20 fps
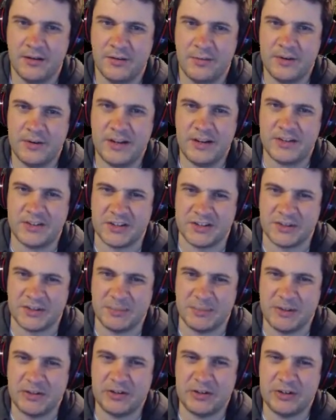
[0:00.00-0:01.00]
What is this,
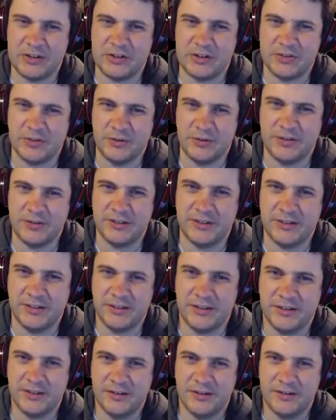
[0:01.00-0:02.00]
1,000,000 years old?
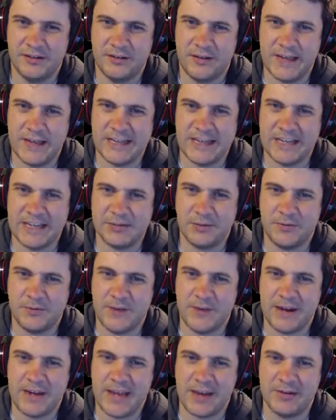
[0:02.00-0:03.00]
I guess we'll
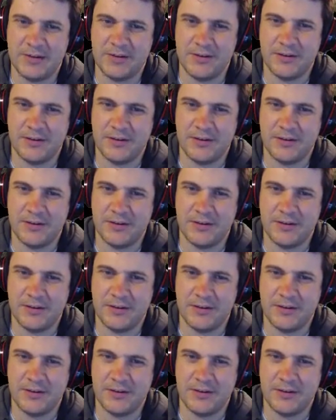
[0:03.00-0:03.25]
find out.